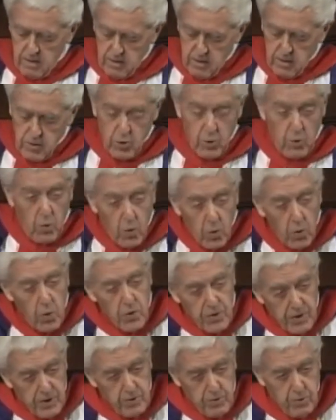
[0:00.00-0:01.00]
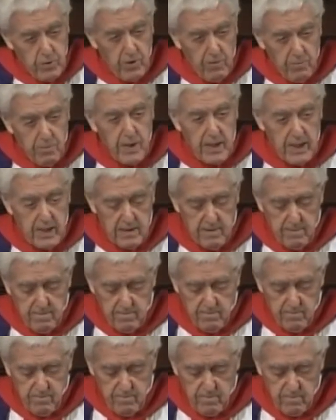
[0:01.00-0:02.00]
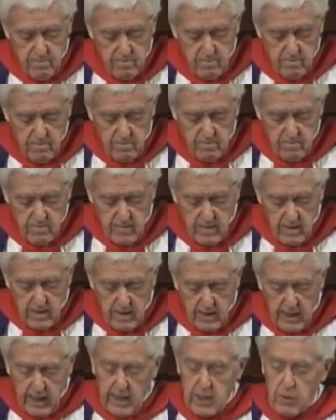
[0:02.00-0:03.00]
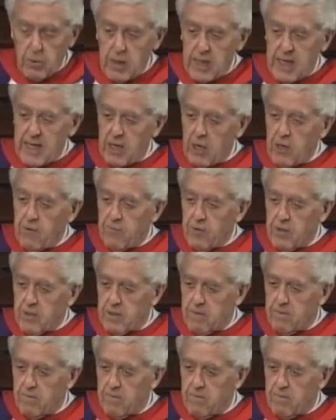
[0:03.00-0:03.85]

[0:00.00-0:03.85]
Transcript: to all that could have been. How do we get over it?